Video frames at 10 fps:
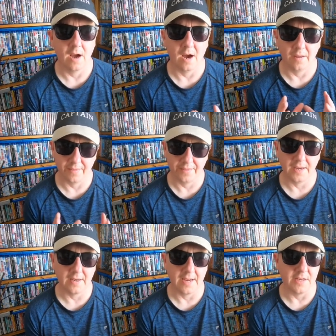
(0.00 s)
I
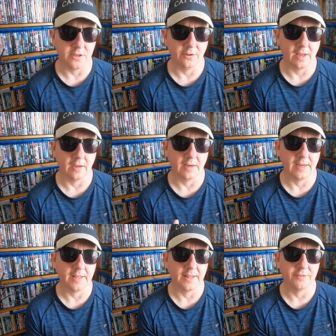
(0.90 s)
think they do though.
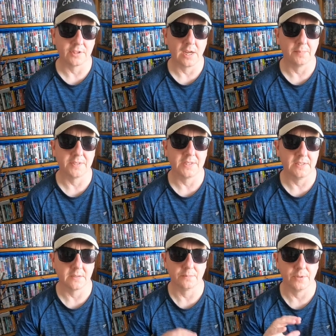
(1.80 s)
Uh, there was a couple of
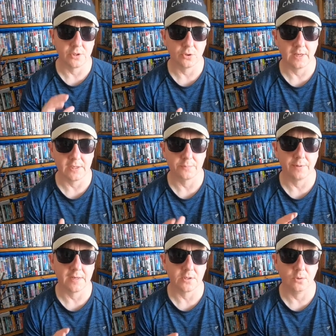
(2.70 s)
scenes I'm pretty sure they used
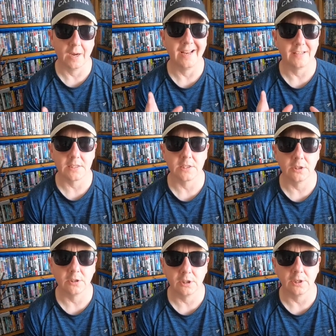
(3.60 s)
practical and it does
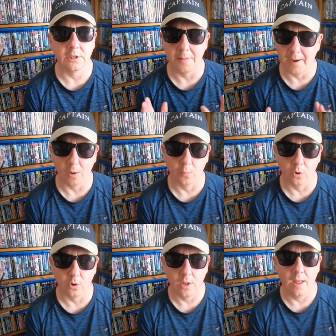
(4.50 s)
look good no matter
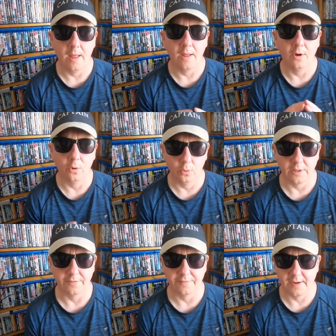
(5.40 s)
what. All
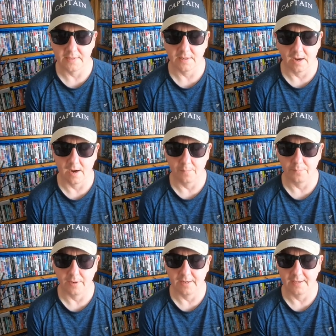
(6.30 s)
the effects are
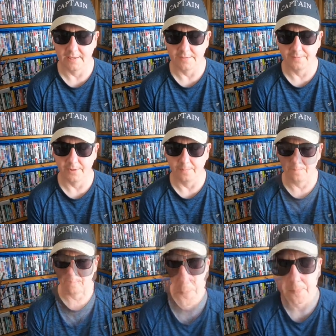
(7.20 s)
brilliant in this film.
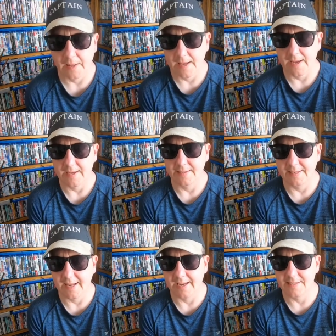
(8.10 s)

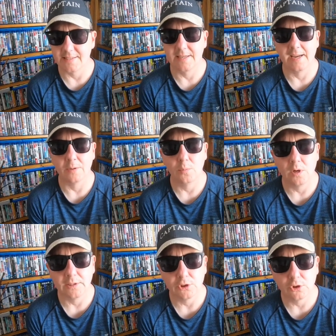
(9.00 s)
Did it entertain?
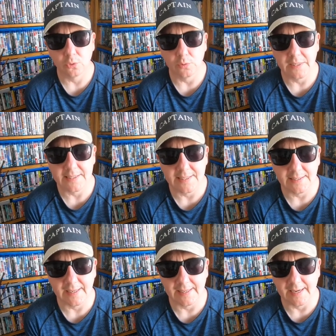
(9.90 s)
Well, in short, yes, it
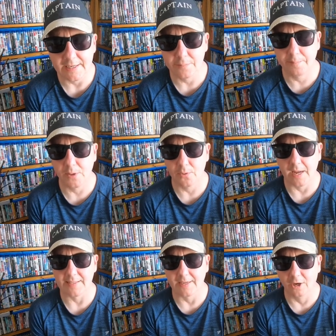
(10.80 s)
did. Now, it's billed
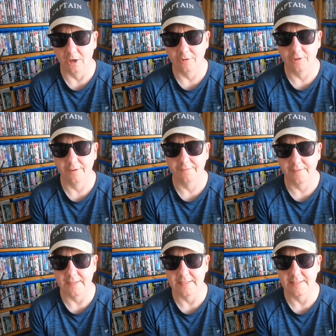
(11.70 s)
as a horror,
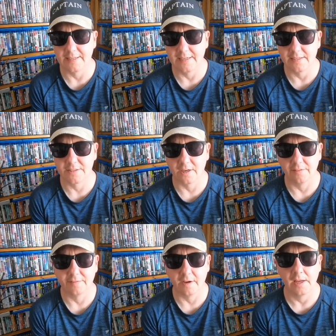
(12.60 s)
fantasy, sci
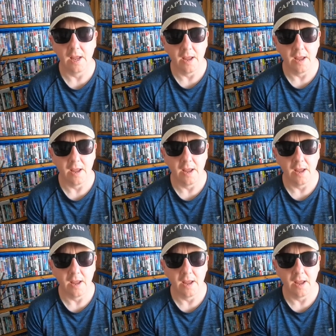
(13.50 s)
fi.